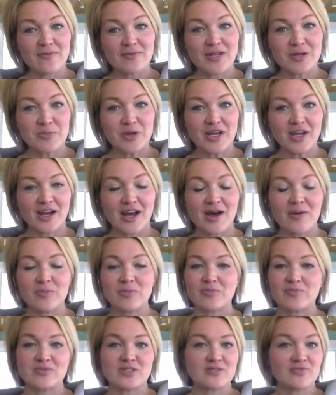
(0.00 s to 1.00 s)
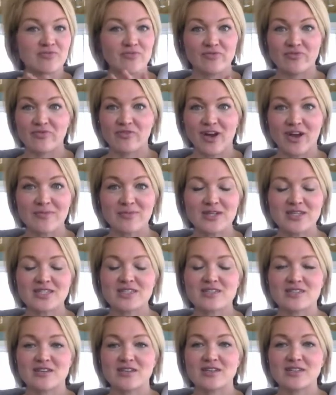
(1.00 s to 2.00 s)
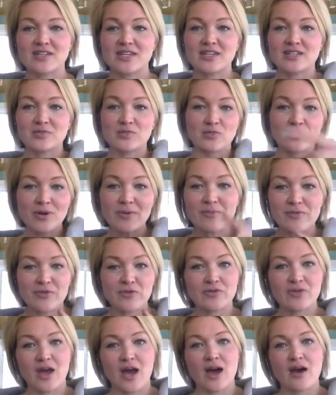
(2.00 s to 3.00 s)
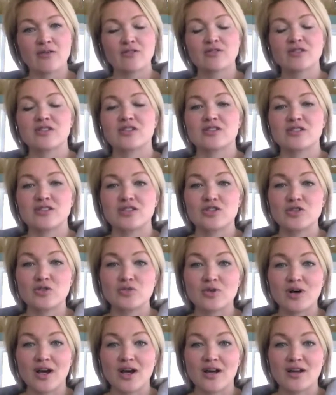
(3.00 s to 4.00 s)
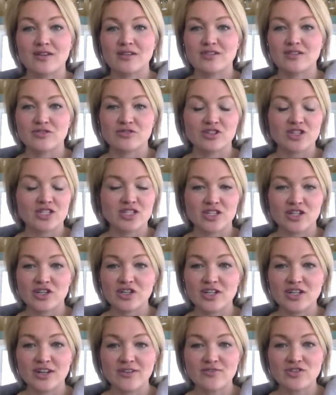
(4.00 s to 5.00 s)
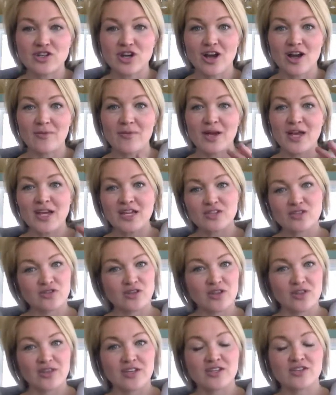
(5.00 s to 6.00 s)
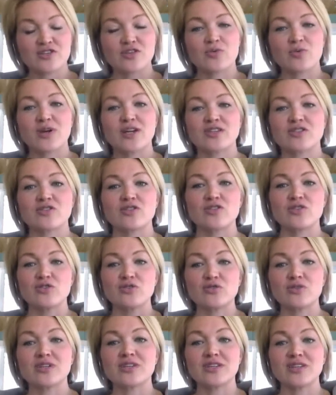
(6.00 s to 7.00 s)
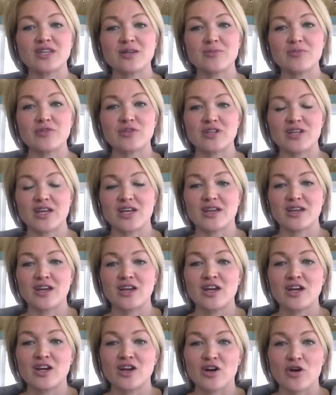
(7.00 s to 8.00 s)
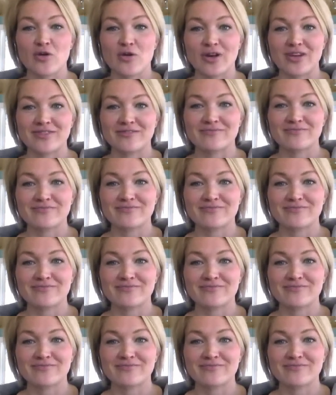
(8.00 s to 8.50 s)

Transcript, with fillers: minute pickup. Five minutes is all it takes. Whip through the house. Do uh, do just a good enough job so that things are away so that you can keep your day going.